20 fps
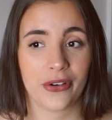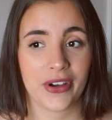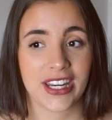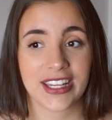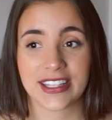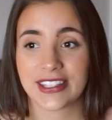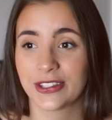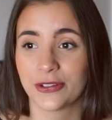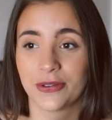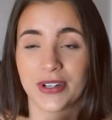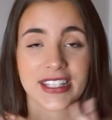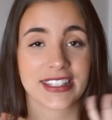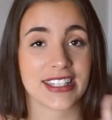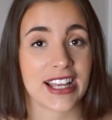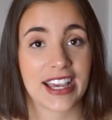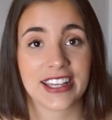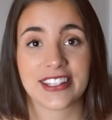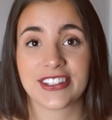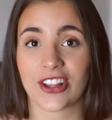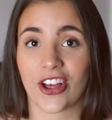and as soon as
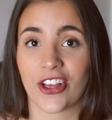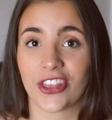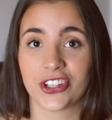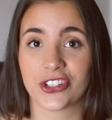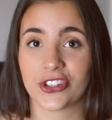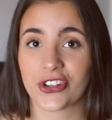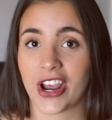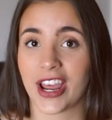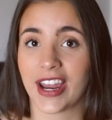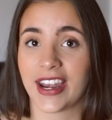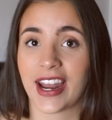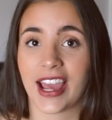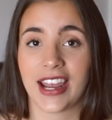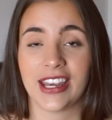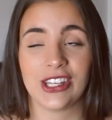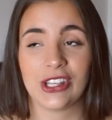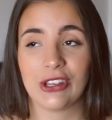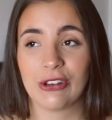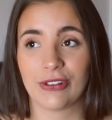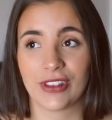I saw the trend
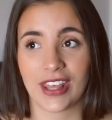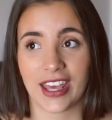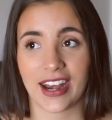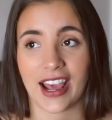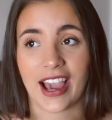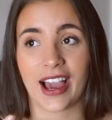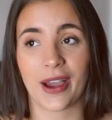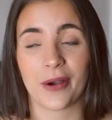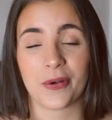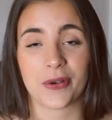I knew that I